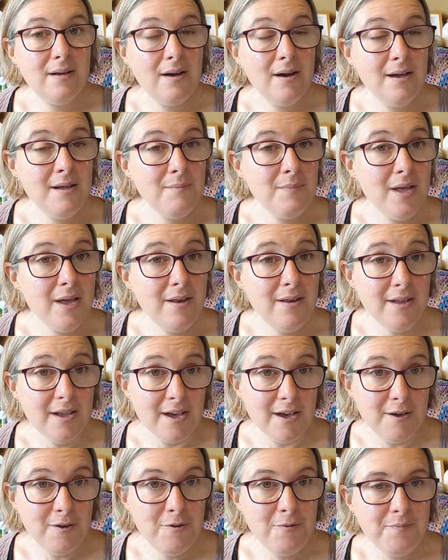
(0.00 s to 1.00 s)
I'm going to
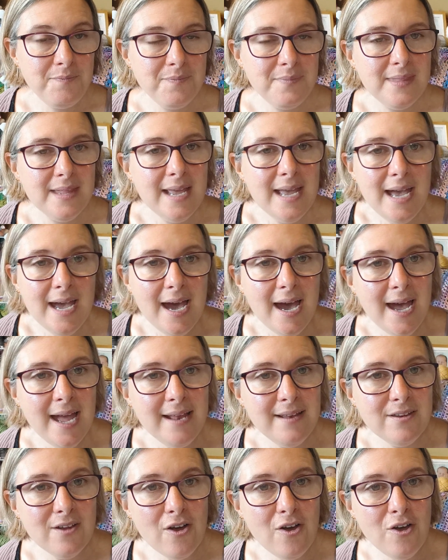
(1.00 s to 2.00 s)
go,
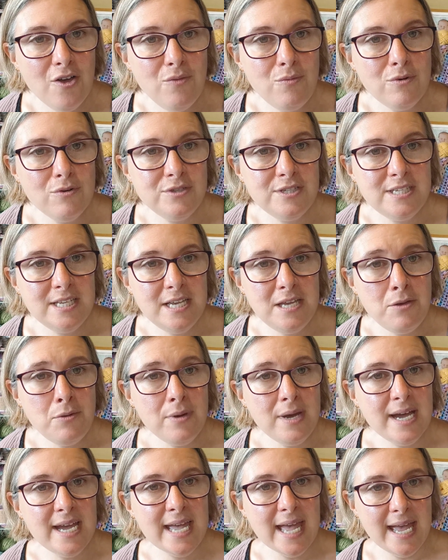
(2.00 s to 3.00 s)
and I will see
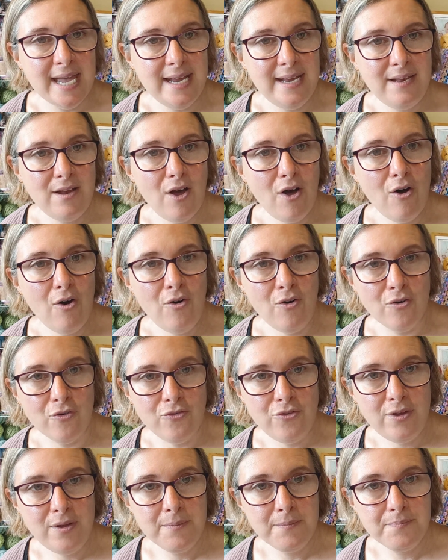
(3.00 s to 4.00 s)
you again
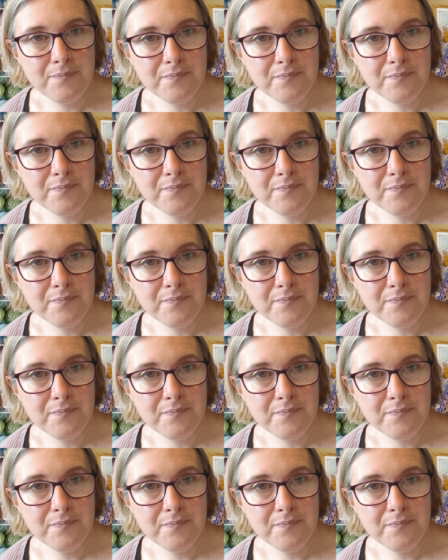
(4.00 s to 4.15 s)
on